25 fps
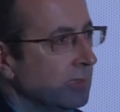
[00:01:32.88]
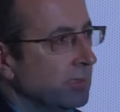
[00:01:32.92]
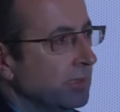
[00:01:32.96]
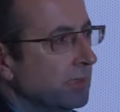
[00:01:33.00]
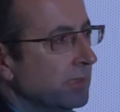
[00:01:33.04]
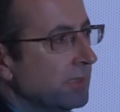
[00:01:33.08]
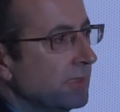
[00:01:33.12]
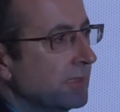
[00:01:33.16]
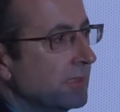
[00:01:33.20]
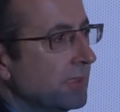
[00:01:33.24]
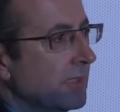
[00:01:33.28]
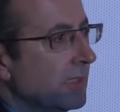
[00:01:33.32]

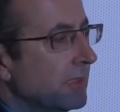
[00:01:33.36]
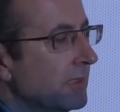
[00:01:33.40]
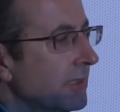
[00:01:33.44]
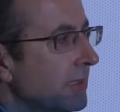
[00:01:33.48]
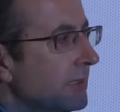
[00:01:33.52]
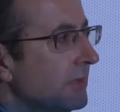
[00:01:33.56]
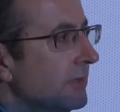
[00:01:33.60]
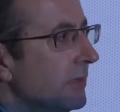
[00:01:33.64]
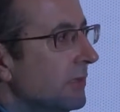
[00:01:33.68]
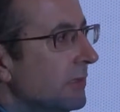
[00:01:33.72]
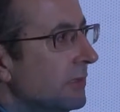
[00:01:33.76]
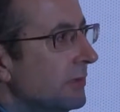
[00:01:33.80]
is that
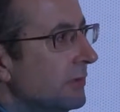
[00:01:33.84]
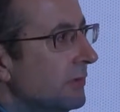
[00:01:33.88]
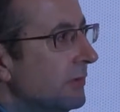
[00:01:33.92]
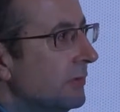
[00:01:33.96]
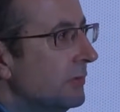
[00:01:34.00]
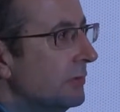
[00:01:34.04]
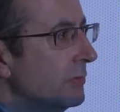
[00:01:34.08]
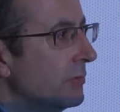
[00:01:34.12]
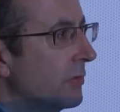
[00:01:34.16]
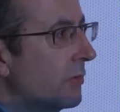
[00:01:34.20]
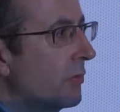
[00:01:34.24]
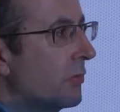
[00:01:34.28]
they tend
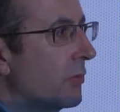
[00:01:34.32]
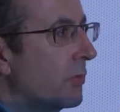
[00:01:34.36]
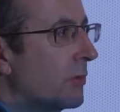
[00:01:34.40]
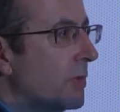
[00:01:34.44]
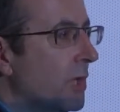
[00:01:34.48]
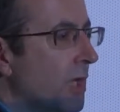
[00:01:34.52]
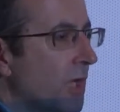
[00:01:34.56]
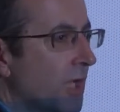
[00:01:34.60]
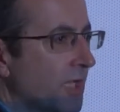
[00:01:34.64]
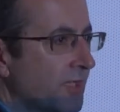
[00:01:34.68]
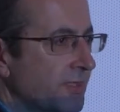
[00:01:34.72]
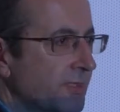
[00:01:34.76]
to
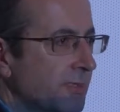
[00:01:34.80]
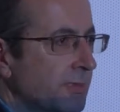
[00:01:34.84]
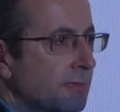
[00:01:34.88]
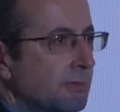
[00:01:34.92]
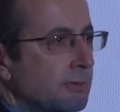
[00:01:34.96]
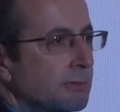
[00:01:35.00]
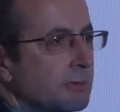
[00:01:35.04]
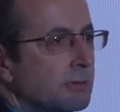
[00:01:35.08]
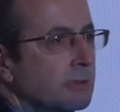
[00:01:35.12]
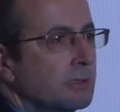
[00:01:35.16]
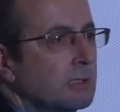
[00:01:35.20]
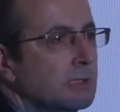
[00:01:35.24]

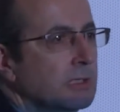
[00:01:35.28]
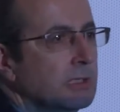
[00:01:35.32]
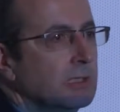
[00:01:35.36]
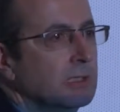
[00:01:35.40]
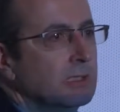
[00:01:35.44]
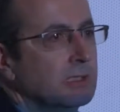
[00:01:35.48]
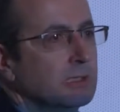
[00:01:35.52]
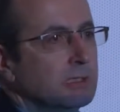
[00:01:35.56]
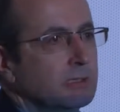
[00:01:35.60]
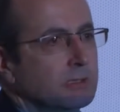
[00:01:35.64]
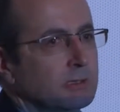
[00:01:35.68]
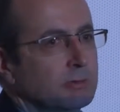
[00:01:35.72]
cross
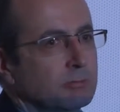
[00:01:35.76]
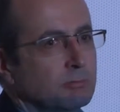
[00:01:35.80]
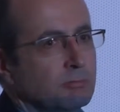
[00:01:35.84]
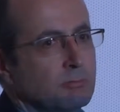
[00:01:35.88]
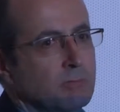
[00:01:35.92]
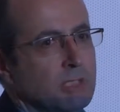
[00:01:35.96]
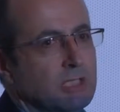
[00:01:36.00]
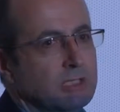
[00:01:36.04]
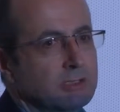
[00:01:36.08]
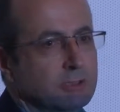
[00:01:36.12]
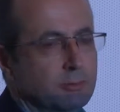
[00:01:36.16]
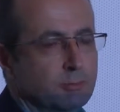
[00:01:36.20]

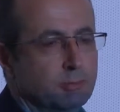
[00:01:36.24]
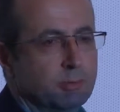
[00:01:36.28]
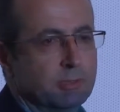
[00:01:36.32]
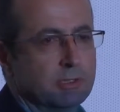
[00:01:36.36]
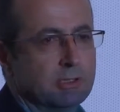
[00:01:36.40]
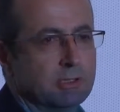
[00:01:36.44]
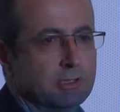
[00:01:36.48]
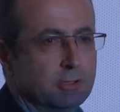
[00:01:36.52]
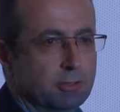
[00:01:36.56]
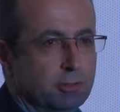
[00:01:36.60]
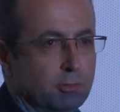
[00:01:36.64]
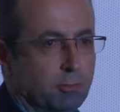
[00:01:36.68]

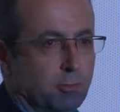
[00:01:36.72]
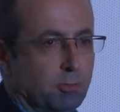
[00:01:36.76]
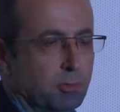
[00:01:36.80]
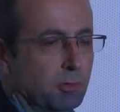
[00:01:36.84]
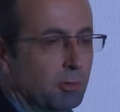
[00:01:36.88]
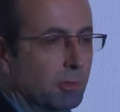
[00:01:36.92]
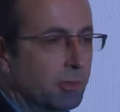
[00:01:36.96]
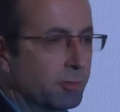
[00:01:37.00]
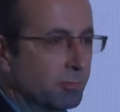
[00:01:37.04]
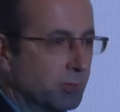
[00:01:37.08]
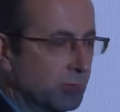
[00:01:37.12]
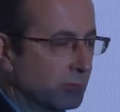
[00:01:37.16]
multiple
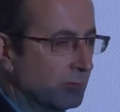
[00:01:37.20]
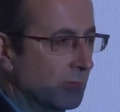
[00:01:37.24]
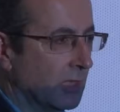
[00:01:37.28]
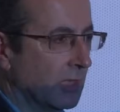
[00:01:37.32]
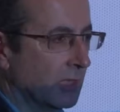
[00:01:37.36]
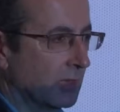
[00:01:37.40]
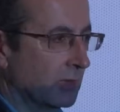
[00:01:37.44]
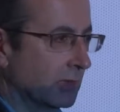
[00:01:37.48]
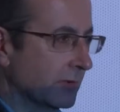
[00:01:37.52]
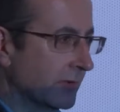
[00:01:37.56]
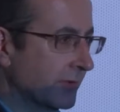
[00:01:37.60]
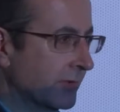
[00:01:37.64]
deployment
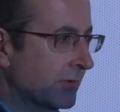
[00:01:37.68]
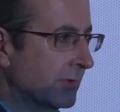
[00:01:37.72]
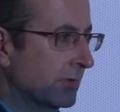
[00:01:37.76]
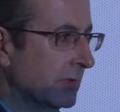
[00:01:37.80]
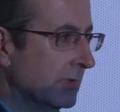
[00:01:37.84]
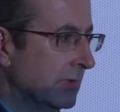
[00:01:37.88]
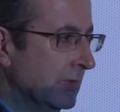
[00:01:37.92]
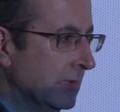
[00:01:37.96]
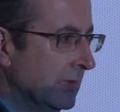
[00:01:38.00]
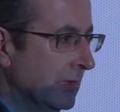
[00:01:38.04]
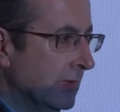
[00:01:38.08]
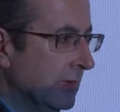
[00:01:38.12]
models.
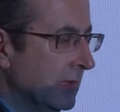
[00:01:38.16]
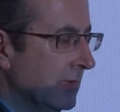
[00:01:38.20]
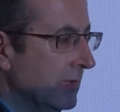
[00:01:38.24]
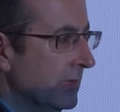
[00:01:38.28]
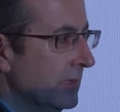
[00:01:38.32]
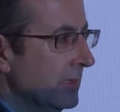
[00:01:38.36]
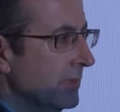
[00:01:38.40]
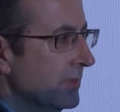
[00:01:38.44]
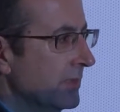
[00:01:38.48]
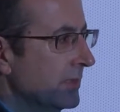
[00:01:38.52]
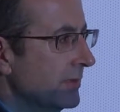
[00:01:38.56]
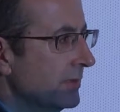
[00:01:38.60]

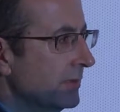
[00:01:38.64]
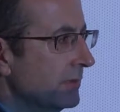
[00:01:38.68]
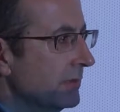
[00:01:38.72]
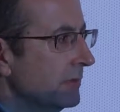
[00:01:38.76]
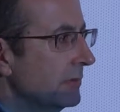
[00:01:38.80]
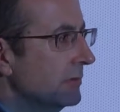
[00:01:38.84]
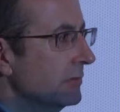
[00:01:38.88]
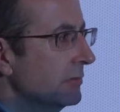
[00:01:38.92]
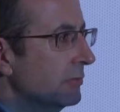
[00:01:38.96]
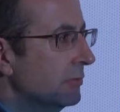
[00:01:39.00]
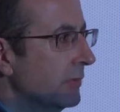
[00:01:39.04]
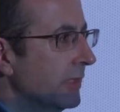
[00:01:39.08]

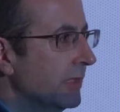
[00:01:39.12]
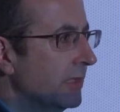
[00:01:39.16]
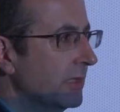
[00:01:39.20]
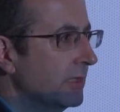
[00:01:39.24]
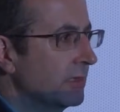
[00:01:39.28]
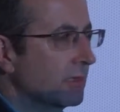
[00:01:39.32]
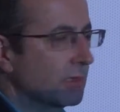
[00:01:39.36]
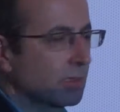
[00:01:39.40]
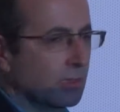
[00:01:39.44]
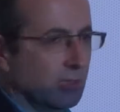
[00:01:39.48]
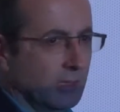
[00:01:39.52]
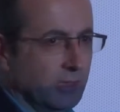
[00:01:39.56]
So
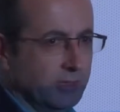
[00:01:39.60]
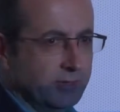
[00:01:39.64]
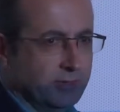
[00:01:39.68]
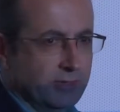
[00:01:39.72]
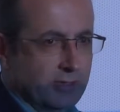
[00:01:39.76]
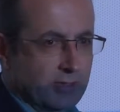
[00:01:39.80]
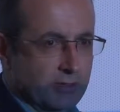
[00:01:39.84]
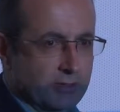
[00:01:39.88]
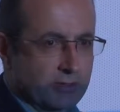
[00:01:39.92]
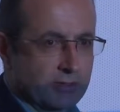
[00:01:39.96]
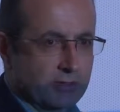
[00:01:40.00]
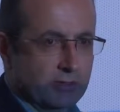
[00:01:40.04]
within the
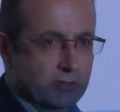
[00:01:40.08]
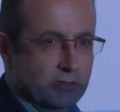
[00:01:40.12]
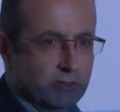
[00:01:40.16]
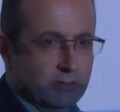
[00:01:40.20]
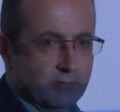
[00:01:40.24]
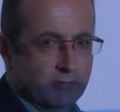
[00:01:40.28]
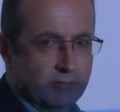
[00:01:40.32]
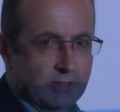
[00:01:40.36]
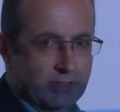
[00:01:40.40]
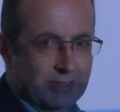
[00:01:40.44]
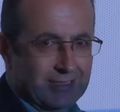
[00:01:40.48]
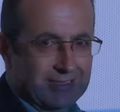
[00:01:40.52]
context
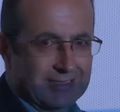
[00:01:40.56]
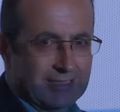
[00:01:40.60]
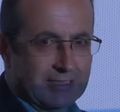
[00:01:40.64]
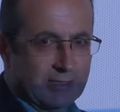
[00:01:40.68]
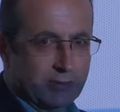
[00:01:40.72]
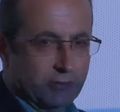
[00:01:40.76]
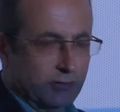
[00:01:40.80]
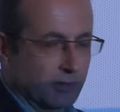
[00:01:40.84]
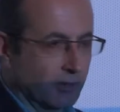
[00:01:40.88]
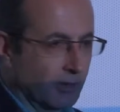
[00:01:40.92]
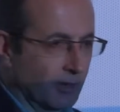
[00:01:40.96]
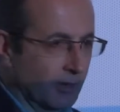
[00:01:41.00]
of the
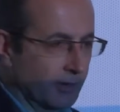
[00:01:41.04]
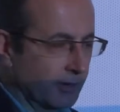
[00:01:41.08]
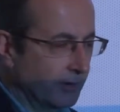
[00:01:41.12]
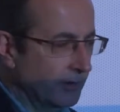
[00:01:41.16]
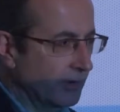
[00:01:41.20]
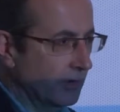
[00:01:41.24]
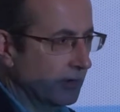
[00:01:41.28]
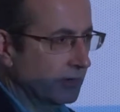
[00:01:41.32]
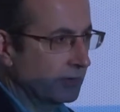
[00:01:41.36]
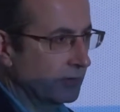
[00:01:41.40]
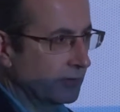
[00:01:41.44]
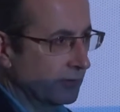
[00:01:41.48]
cloud
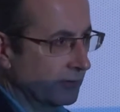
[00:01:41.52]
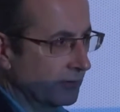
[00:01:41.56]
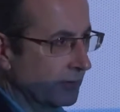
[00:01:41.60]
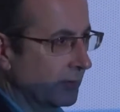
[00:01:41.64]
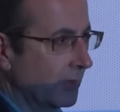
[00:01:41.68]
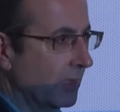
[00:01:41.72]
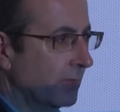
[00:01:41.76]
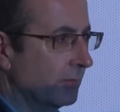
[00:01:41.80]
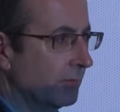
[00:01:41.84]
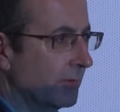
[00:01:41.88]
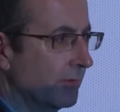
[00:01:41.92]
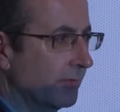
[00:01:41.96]
architecture
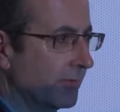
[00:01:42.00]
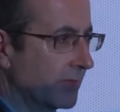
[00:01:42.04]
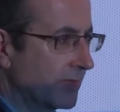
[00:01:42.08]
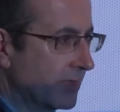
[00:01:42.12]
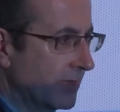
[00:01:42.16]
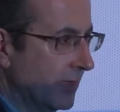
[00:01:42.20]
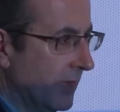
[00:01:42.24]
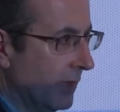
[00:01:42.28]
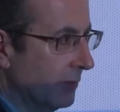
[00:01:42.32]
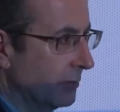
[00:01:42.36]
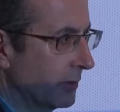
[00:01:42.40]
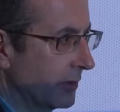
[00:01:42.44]
that we've
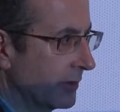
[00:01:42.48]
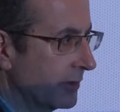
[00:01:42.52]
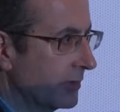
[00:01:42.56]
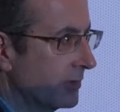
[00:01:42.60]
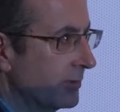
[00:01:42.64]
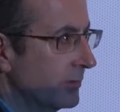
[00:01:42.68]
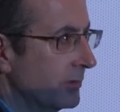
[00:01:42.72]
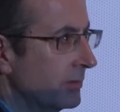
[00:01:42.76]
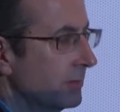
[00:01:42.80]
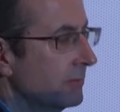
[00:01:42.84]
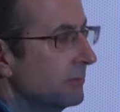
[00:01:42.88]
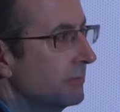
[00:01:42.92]

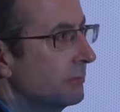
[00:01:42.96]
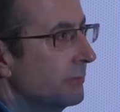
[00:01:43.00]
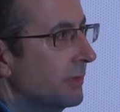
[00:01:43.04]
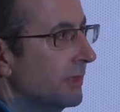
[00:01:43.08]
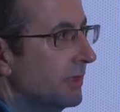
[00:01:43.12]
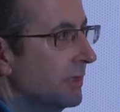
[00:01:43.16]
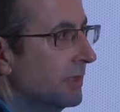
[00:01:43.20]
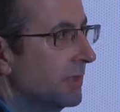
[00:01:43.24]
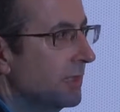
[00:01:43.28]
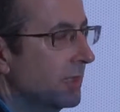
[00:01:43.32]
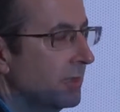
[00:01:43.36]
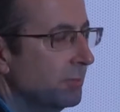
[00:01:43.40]
established
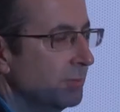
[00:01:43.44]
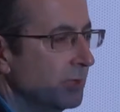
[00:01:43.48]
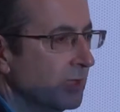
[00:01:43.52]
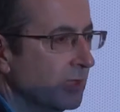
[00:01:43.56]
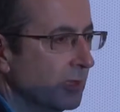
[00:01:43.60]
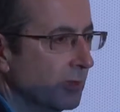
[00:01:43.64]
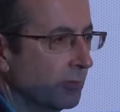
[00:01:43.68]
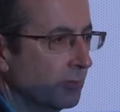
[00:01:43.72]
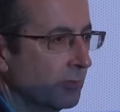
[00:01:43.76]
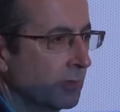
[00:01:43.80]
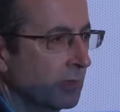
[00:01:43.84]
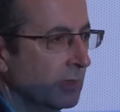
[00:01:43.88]
within
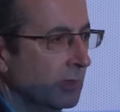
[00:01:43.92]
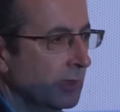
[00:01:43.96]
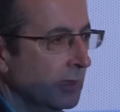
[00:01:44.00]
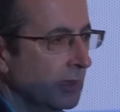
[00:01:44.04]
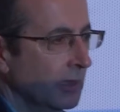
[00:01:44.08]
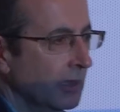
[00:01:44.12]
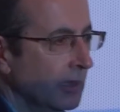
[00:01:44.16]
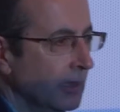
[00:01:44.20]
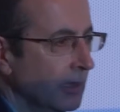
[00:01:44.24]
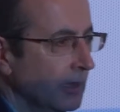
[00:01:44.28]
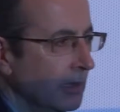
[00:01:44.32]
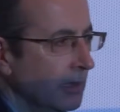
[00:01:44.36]
IBM,
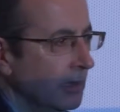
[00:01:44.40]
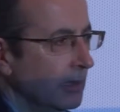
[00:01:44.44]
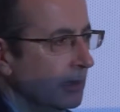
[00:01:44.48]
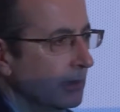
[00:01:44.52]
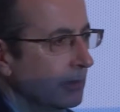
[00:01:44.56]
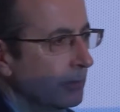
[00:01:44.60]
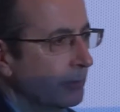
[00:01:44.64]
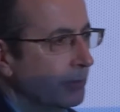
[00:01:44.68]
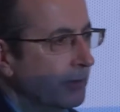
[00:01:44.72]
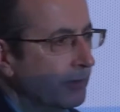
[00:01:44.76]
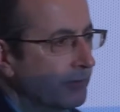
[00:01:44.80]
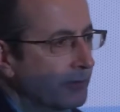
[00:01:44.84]

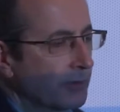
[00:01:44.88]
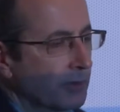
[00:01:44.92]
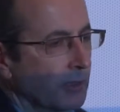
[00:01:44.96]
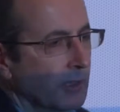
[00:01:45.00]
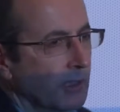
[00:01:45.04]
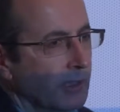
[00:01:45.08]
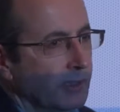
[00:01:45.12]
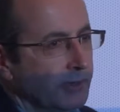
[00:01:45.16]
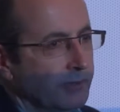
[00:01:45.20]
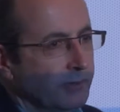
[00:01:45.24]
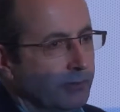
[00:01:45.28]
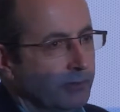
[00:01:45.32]
we've
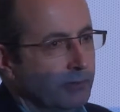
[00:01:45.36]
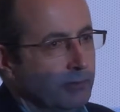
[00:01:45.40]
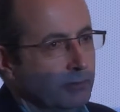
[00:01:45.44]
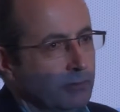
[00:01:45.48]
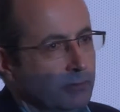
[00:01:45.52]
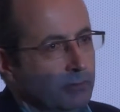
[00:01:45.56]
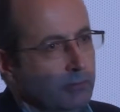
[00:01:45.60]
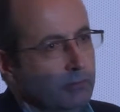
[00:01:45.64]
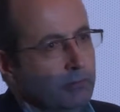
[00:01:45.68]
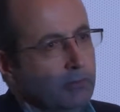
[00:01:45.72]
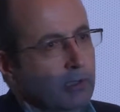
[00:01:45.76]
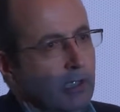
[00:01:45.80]
tried
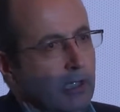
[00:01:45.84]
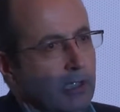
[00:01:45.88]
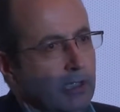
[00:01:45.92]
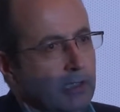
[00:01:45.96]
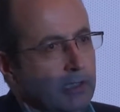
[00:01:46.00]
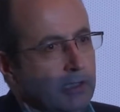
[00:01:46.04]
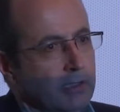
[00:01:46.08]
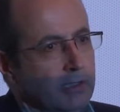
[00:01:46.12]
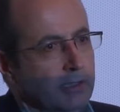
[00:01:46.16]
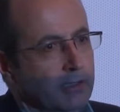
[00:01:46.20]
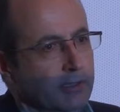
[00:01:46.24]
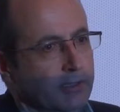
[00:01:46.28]
to
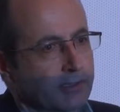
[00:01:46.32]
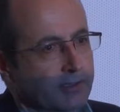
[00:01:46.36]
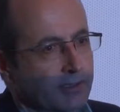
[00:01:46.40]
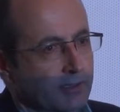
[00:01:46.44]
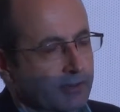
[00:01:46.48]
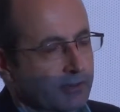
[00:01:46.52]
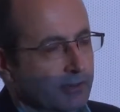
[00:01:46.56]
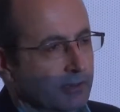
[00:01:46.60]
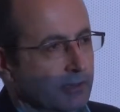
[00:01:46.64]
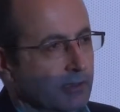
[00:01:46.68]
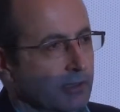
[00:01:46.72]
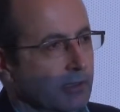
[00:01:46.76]

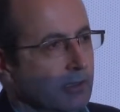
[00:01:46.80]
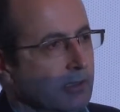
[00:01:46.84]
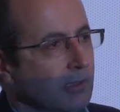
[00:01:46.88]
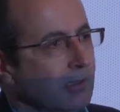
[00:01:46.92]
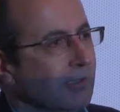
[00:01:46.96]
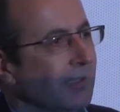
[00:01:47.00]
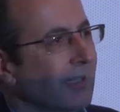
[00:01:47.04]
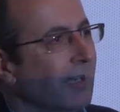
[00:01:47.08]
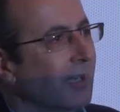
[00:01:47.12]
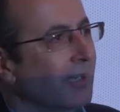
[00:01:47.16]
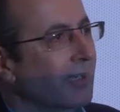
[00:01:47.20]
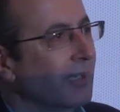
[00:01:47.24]

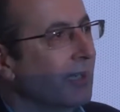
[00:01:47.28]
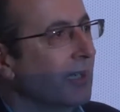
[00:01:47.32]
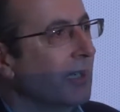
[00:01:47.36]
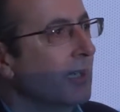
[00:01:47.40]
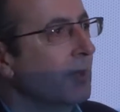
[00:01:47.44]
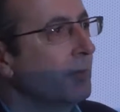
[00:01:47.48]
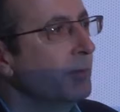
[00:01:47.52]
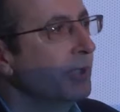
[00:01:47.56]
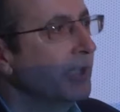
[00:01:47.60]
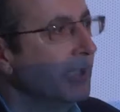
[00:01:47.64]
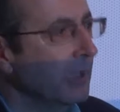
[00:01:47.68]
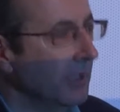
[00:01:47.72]
essentially
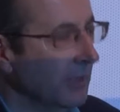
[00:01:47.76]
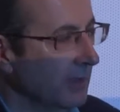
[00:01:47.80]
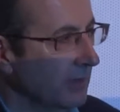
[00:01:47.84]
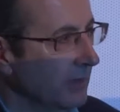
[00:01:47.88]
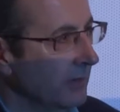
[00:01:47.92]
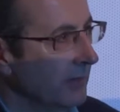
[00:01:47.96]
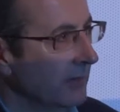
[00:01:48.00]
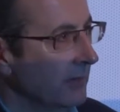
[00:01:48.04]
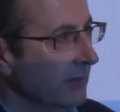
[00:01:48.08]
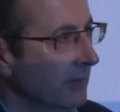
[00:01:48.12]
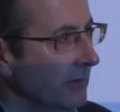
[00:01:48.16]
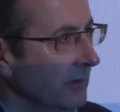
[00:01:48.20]

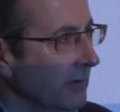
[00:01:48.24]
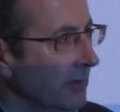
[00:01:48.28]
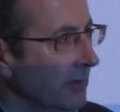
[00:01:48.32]
accommodate